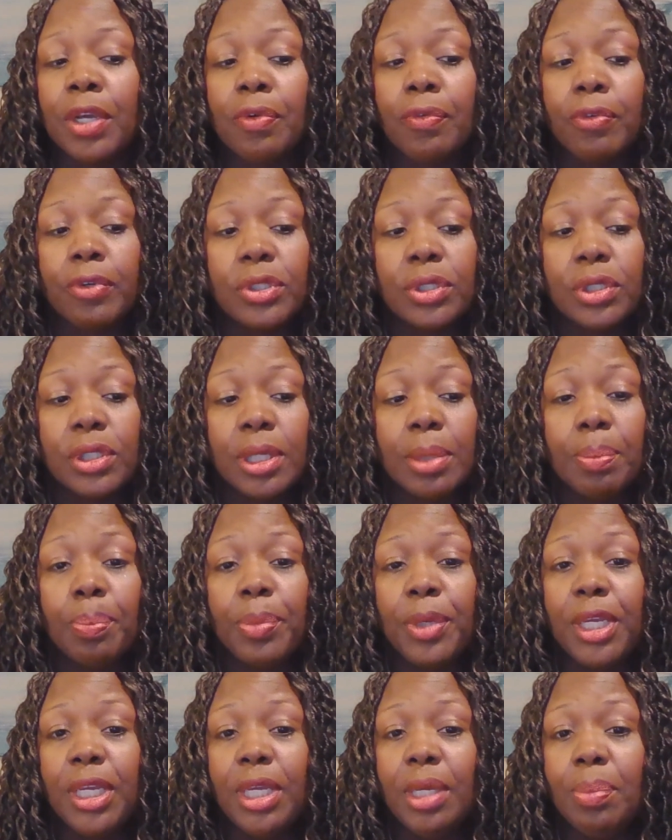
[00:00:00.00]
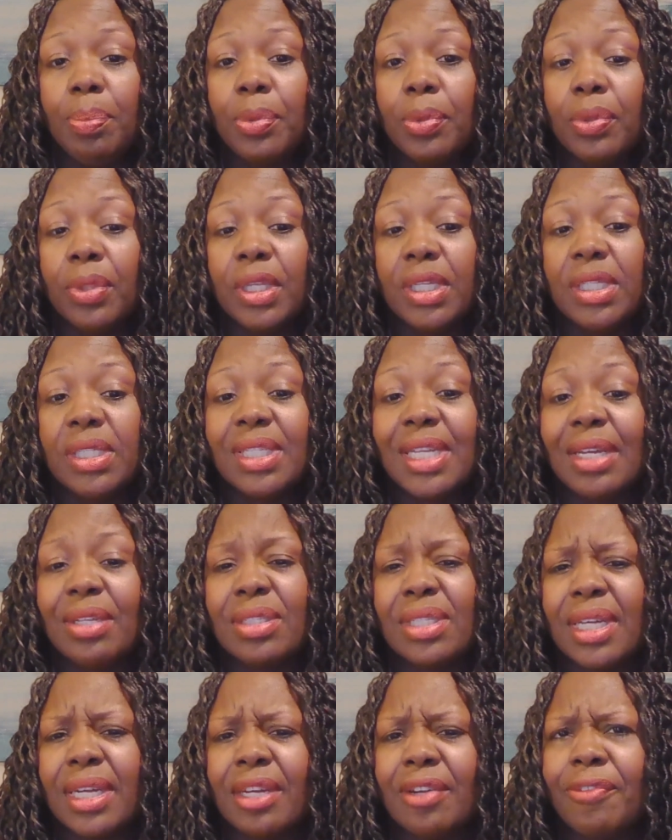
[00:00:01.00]
For some people, this
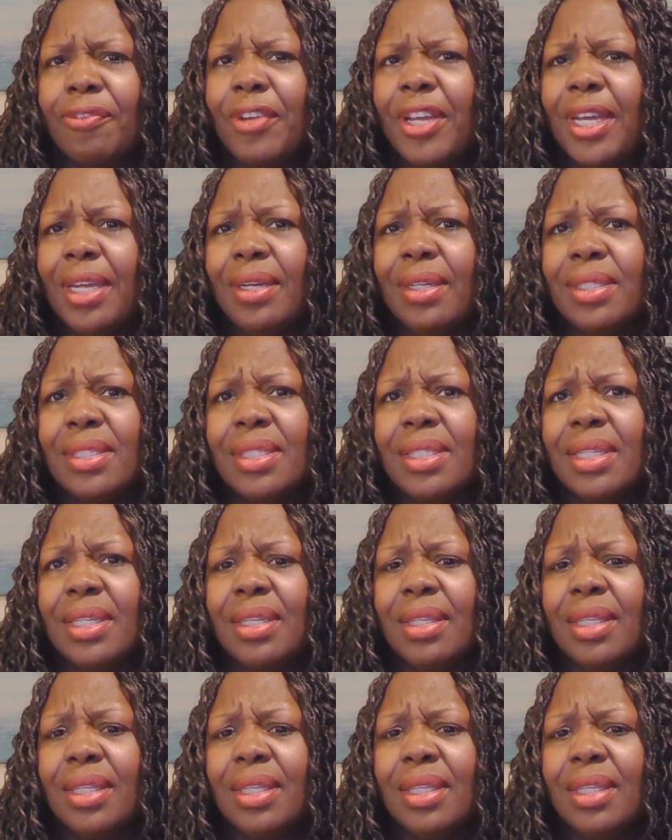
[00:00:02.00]
sounds like a fantasy.